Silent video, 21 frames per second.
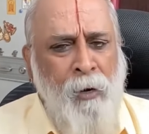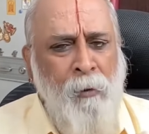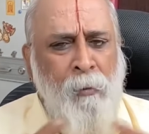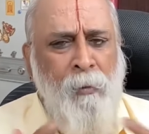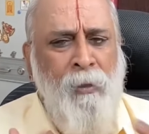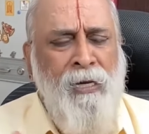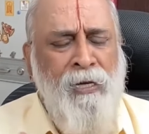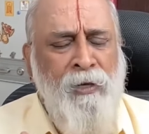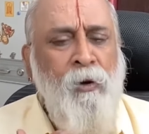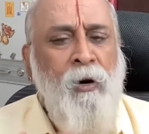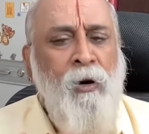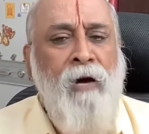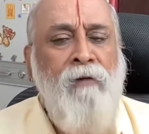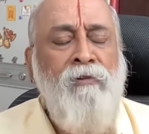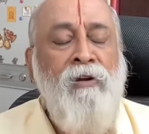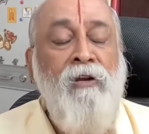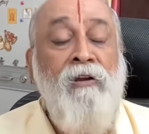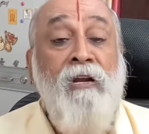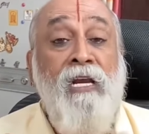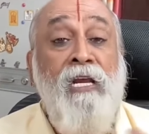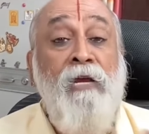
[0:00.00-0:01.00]
Probably you
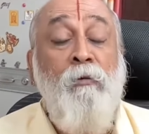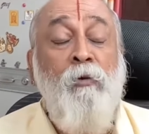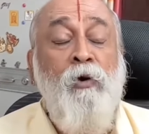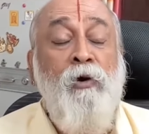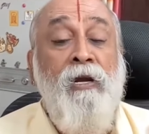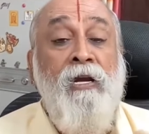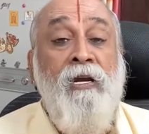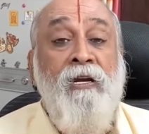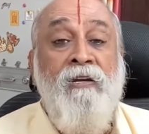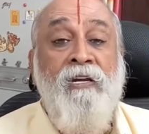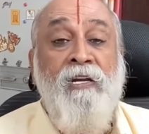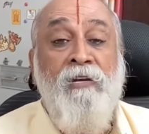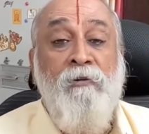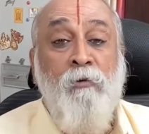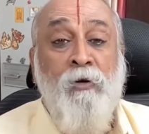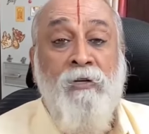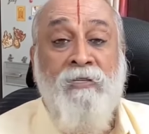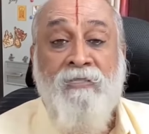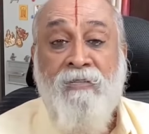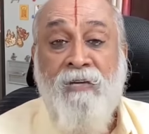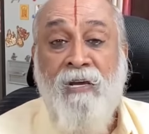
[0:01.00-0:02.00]
have to reorient
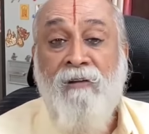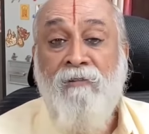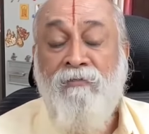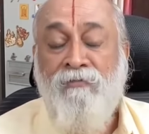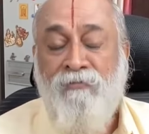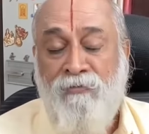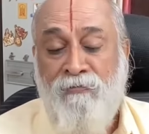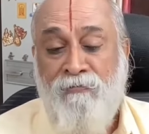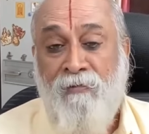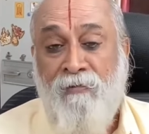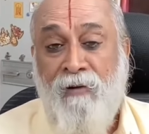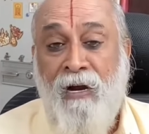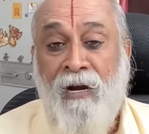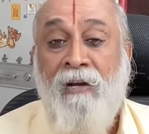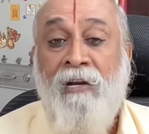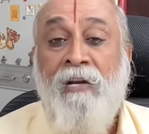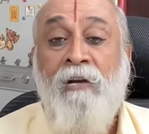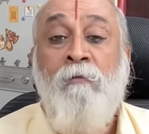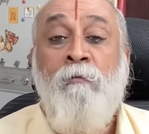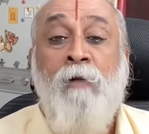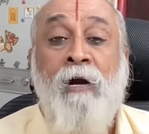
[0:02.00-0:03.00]
yourself
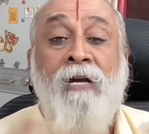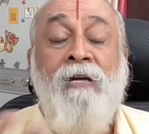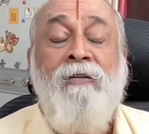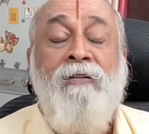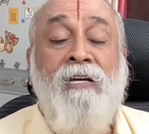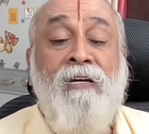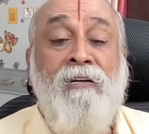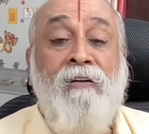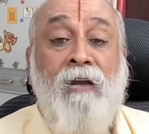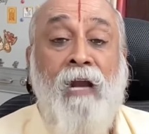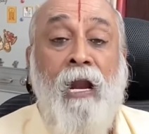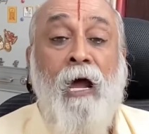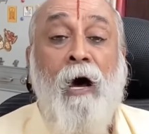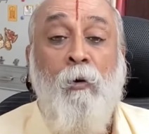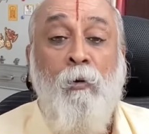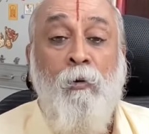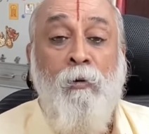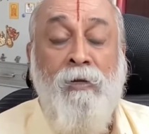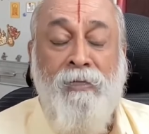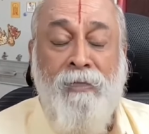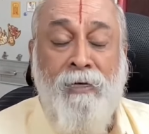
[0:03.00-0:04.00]
and invite that
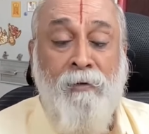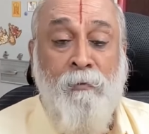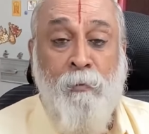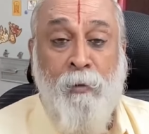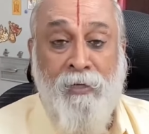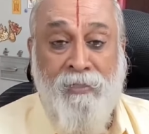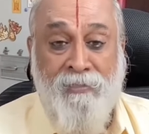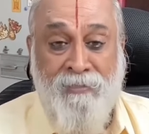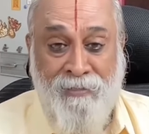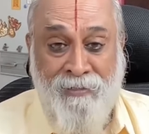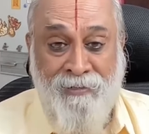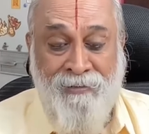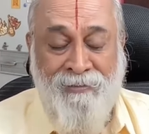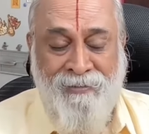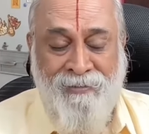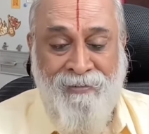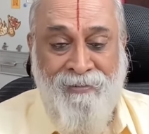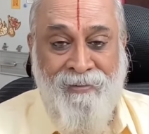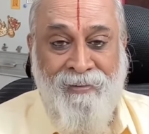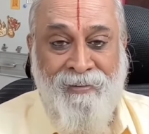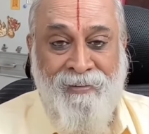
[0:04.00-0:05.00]
love with that person,
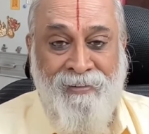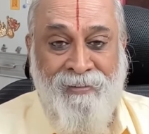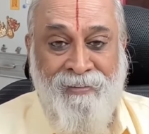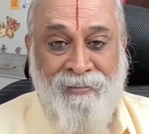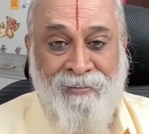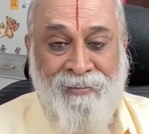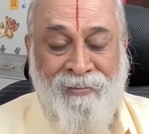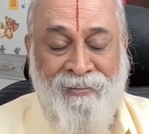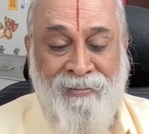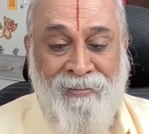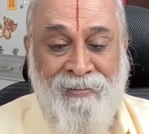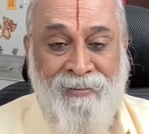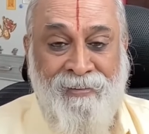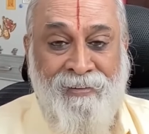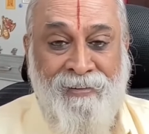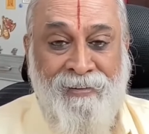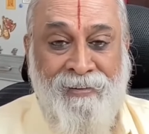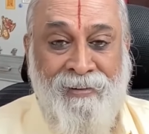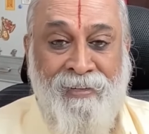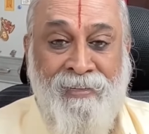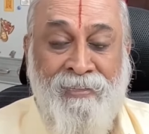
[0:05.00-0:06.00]

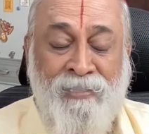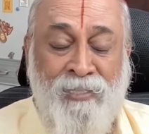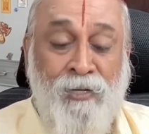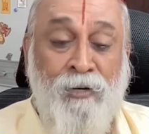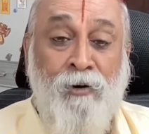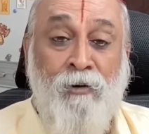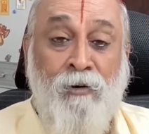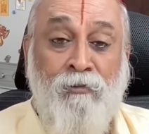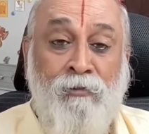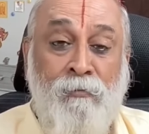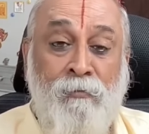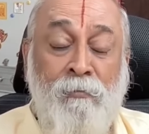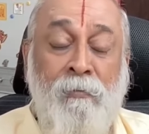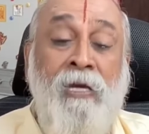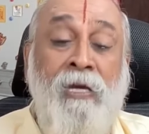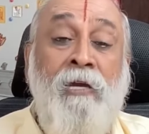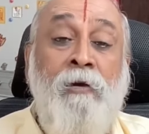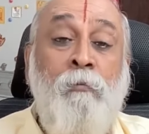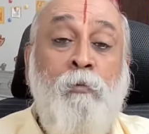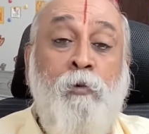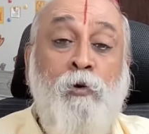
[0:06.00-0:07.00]
instead
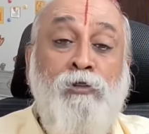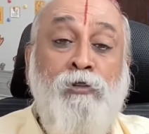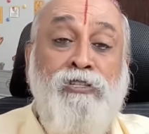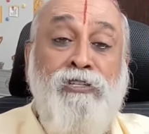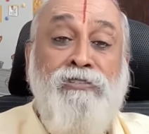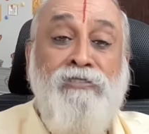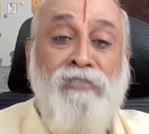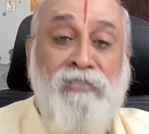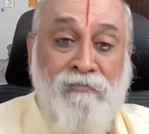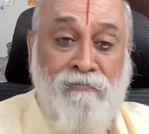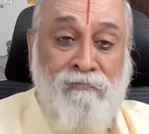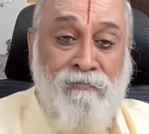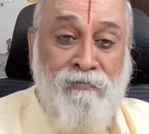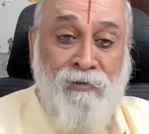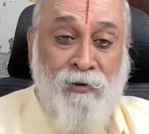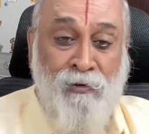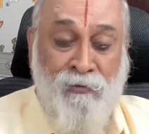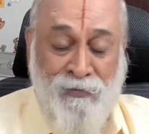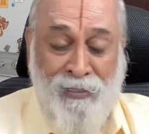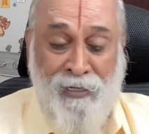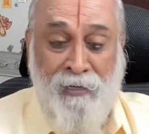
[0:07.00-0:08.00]
of being
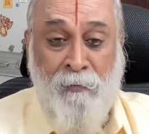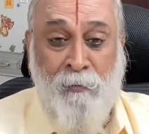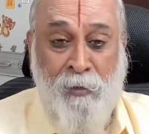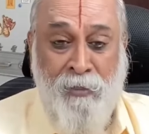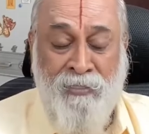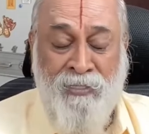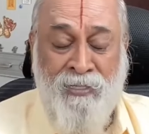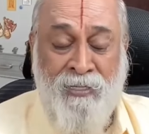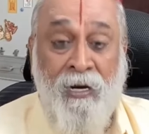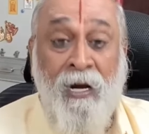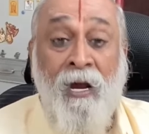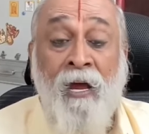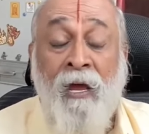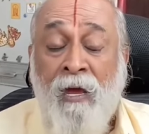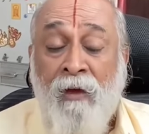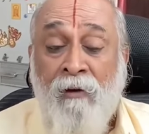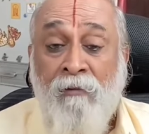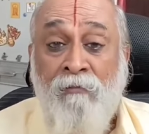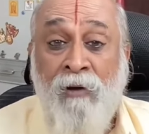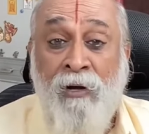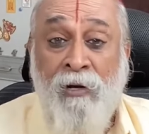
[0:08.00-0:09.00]
possessive of that person.
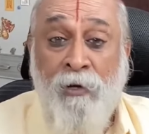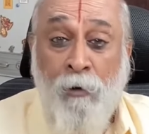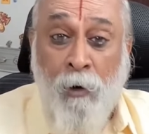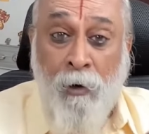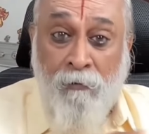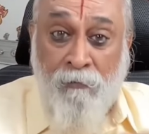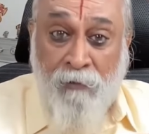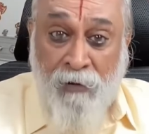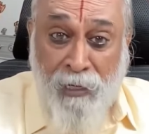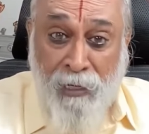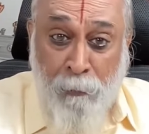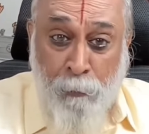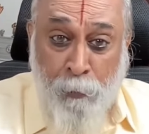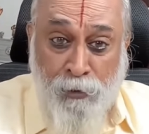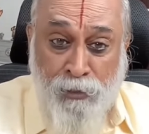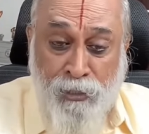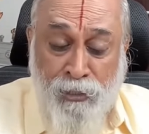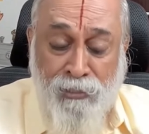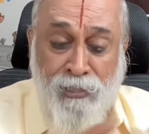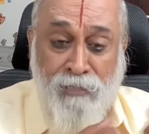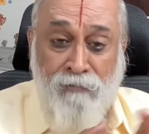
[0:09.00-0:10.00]
When you are very
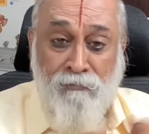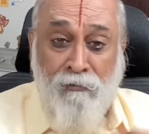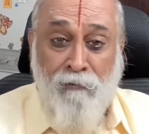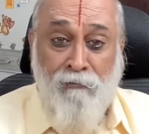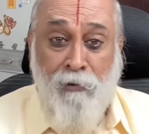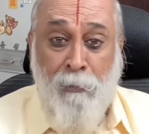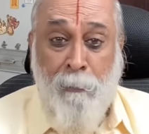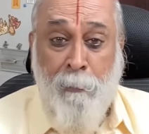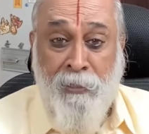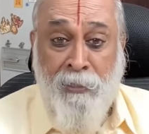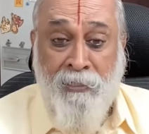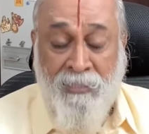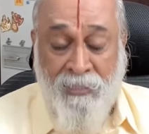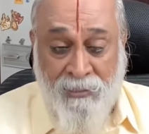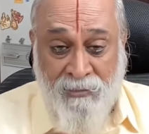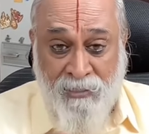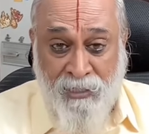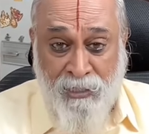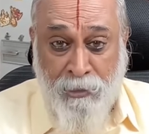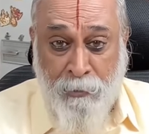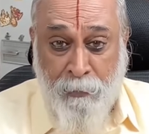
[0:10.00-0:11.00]
possessive of a
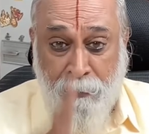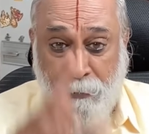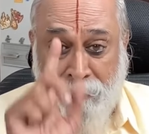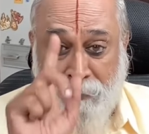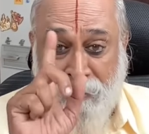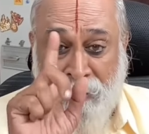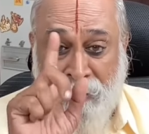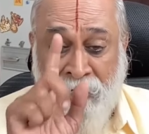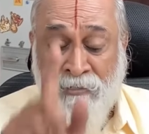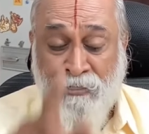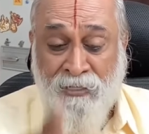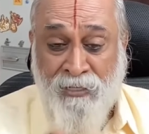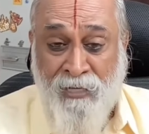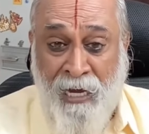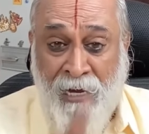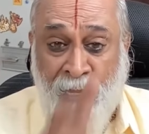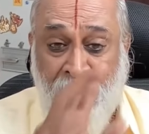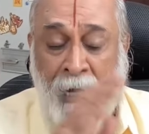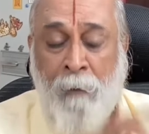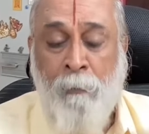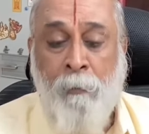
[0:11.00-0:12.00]
person, such things
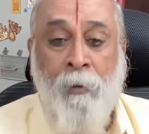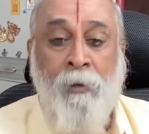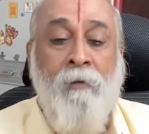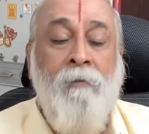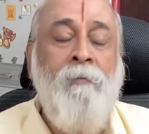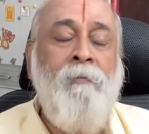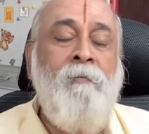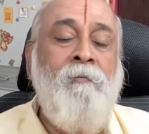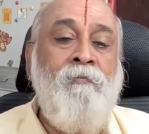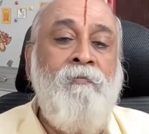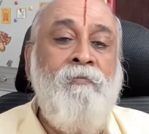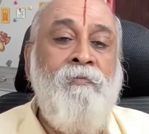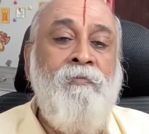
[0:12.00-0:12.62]
can happen.